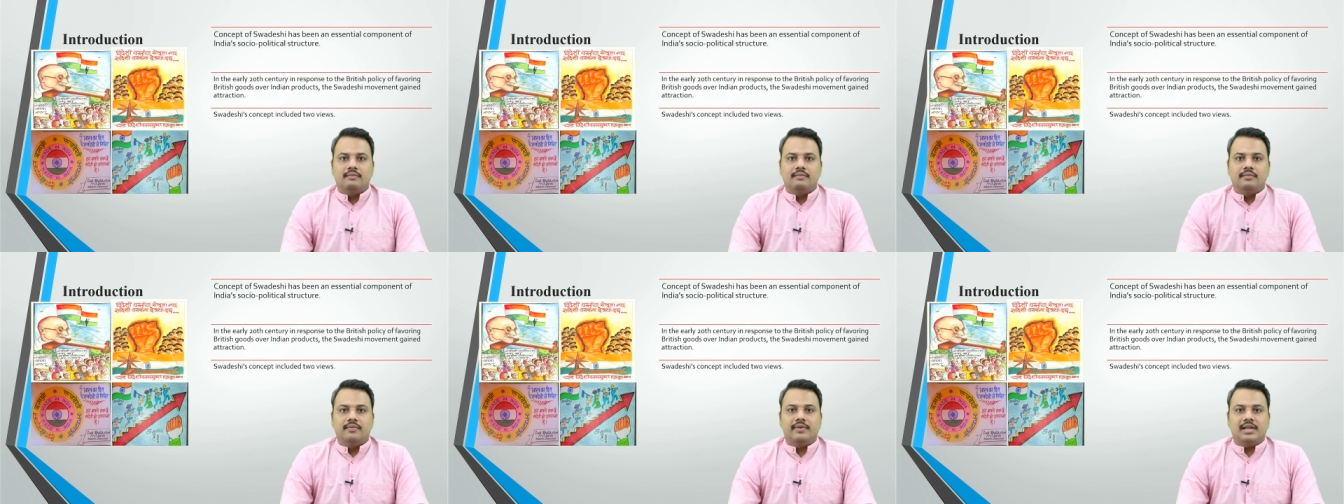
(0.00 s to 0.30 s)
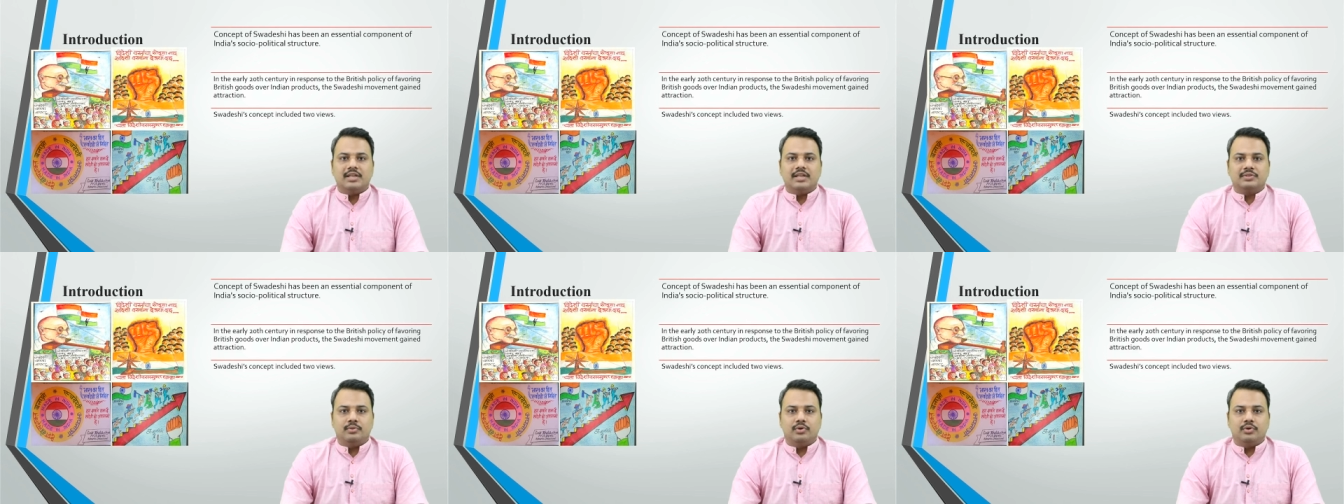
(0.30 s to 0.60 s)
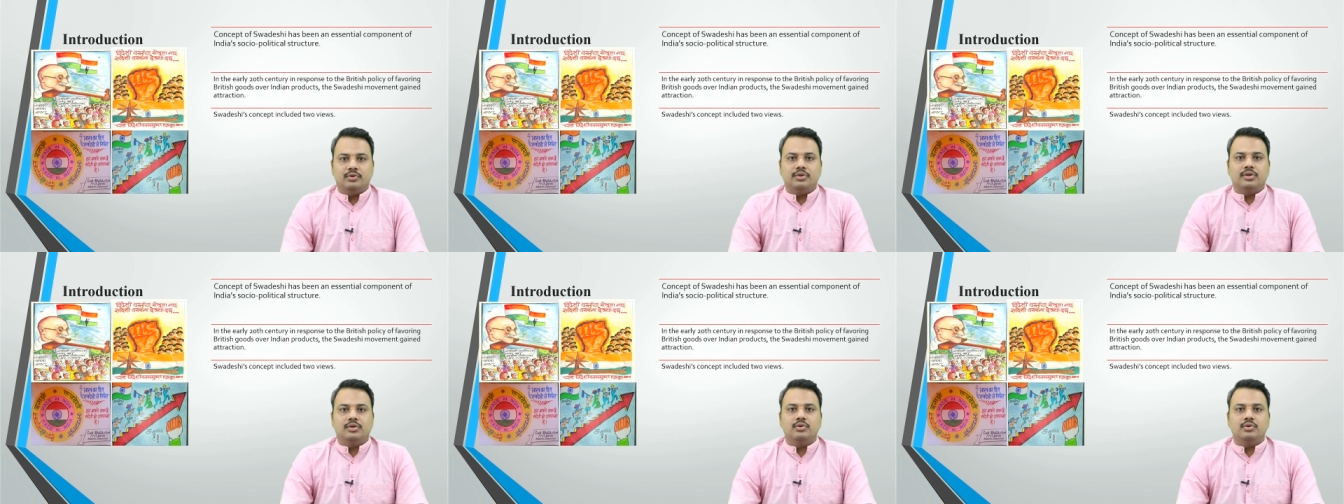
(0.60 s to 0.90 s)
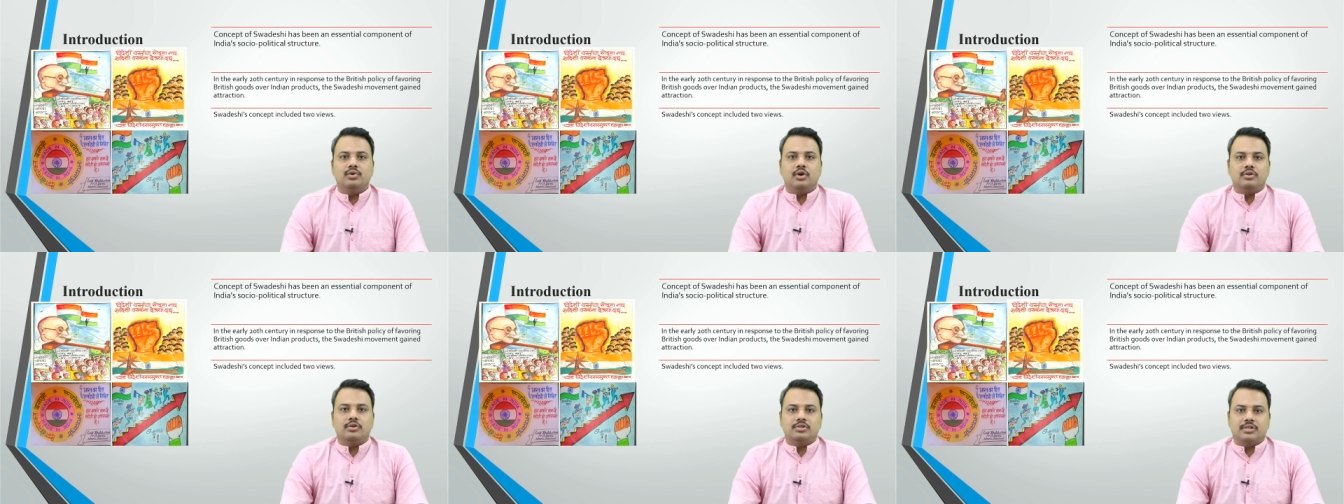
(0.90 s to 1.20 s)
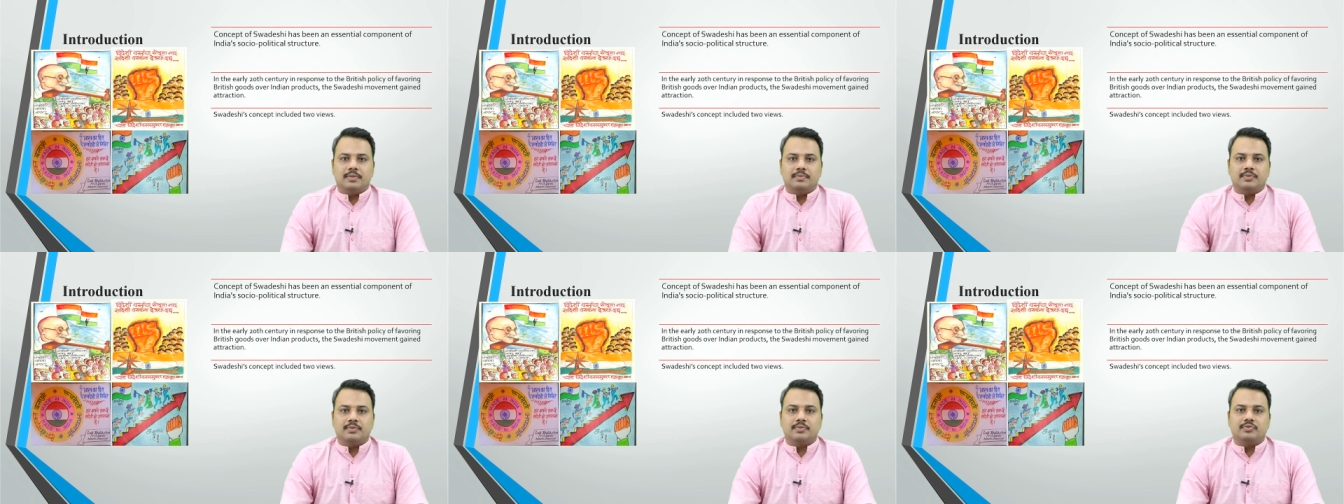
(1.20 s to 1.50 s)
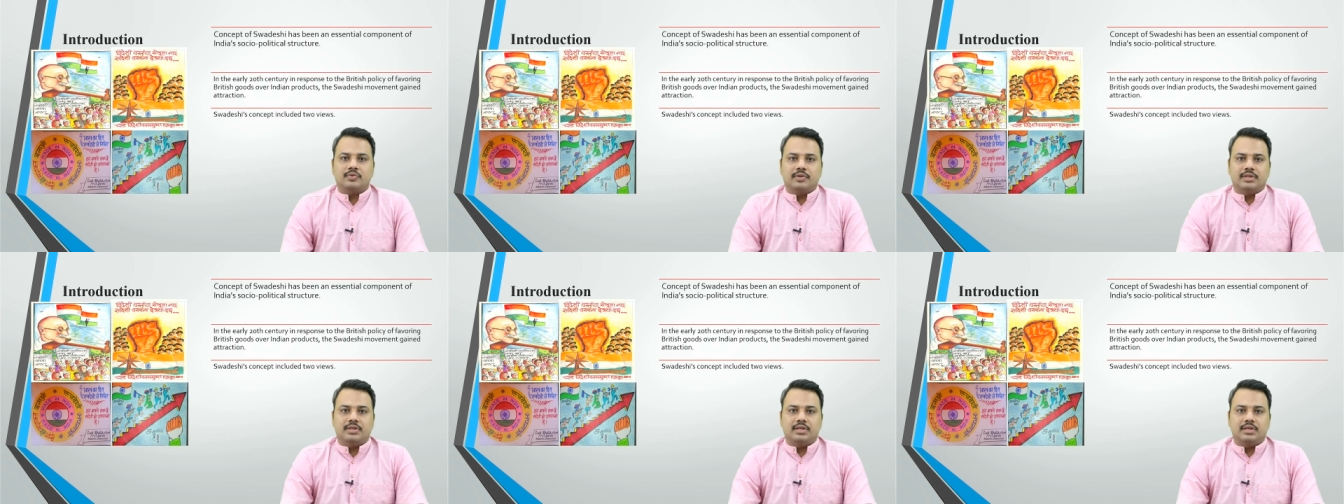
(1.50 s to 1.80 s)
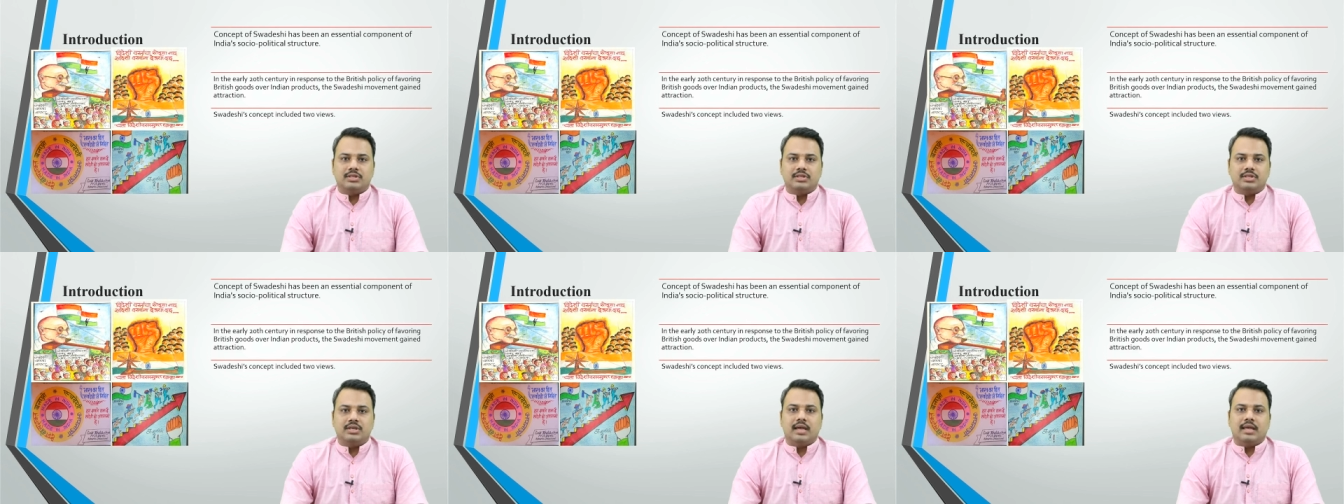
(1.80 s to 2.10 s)
We will explore the two concepts of
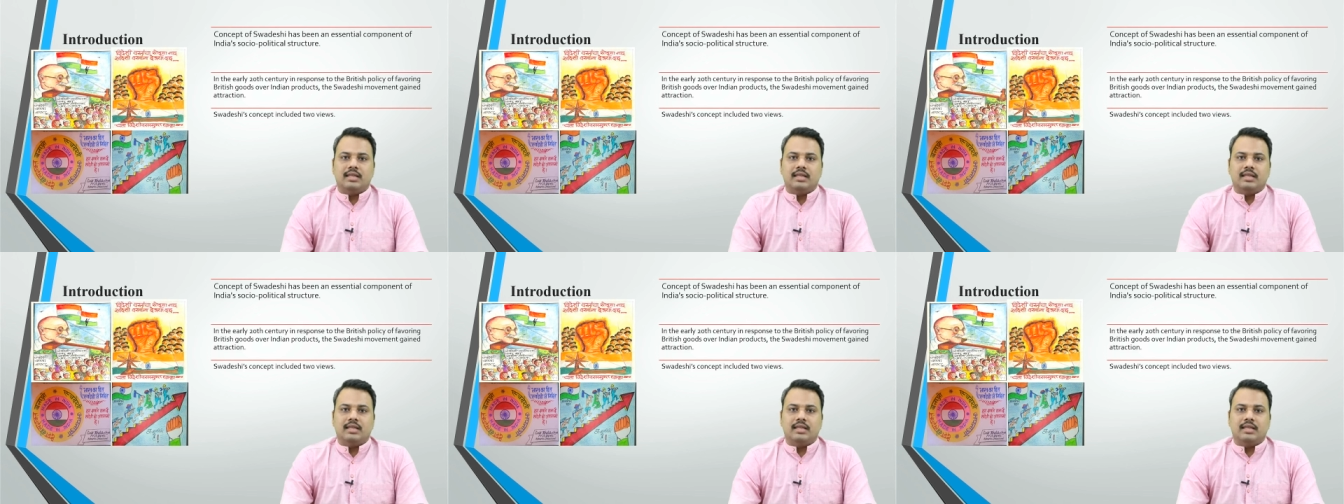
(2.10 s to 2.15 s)
Swadeshi